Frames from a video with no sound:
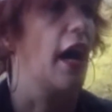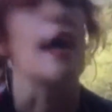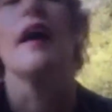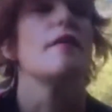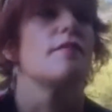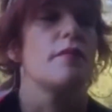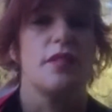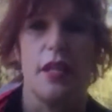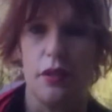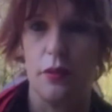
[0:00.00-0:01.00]
um,
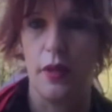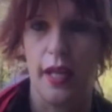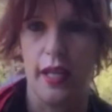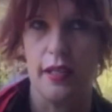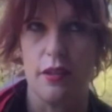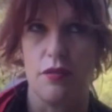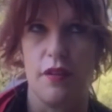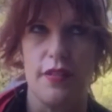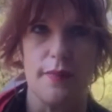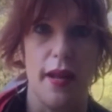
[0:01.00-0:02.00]
Daniel and three
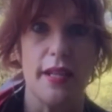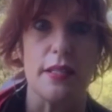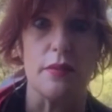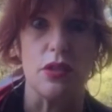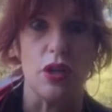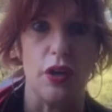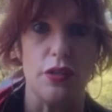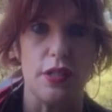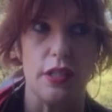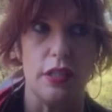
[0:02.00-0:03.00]
of his mates was
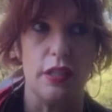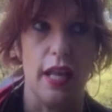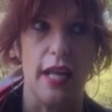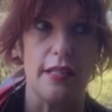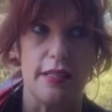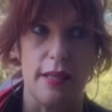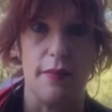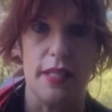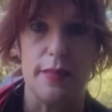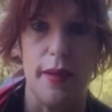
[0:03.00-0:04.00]
chosen as some
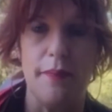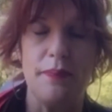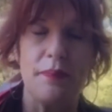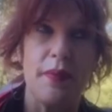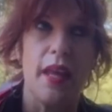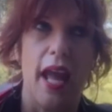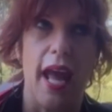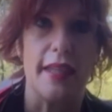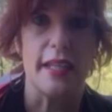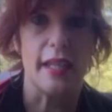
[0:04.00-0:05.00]
of these men
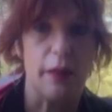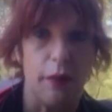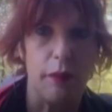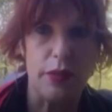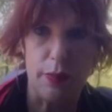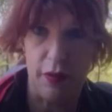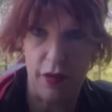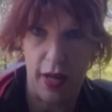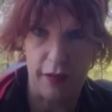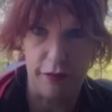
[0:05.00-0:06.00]
and the king was
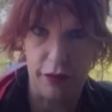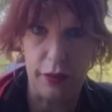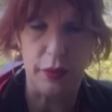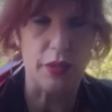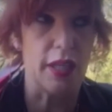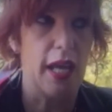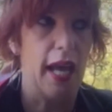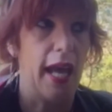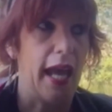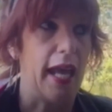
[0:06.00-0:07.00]
providing food
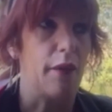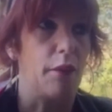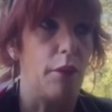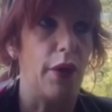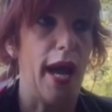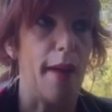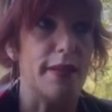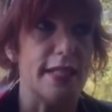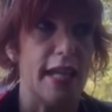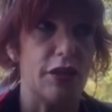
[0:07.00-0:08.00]
and what
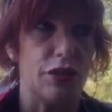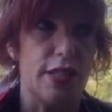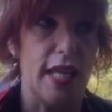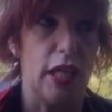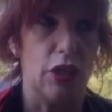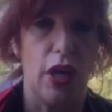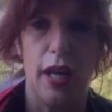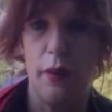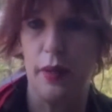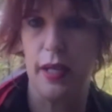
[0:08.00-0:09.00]
happened Daniel said look
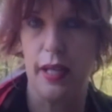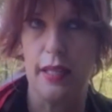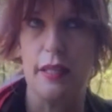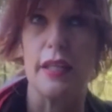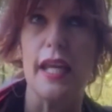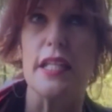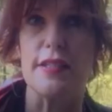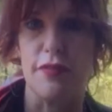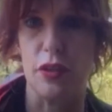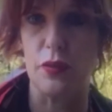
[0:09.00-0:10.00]
I don't want and the
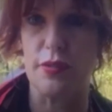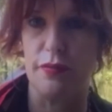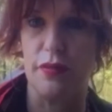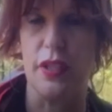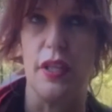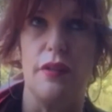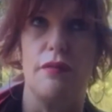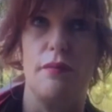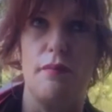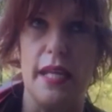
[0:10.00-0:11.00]
king's food was you know the
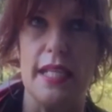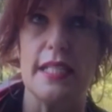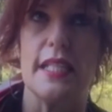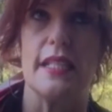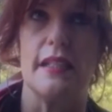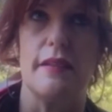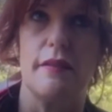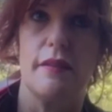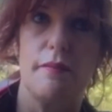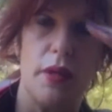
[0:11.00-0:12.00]
meat and
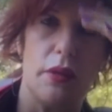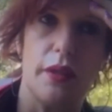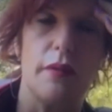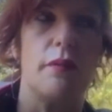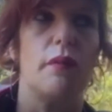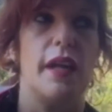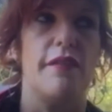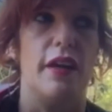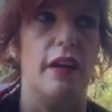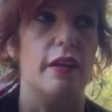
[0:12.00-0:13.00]
milk and
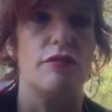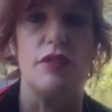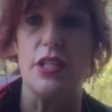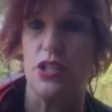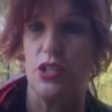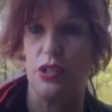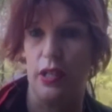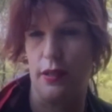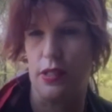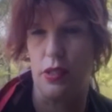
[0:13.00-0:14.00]
whatever rich
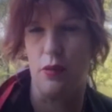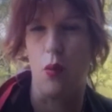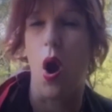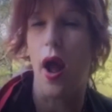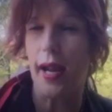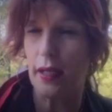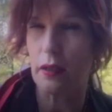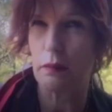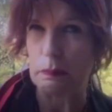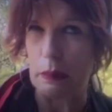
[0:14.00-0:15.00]
assume uh,
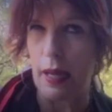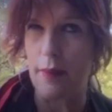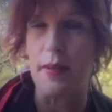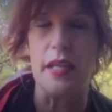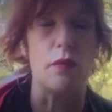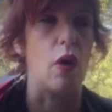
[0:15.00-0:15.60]
wine wine meat and